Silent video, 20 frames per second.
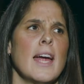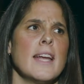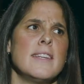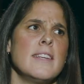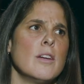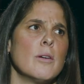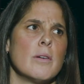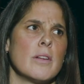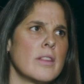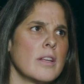
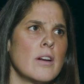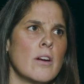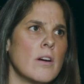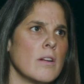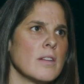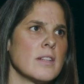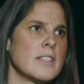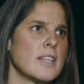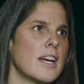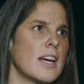deal with it all
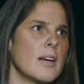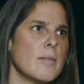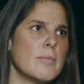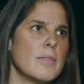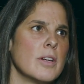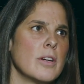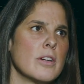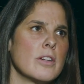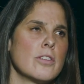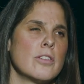the time.
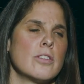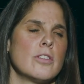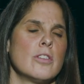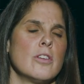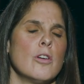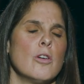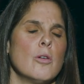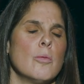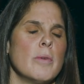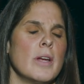Yeah. There's
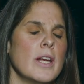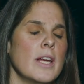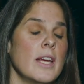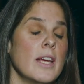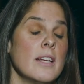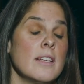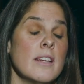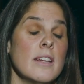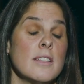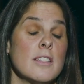so many,
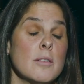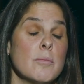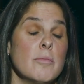and some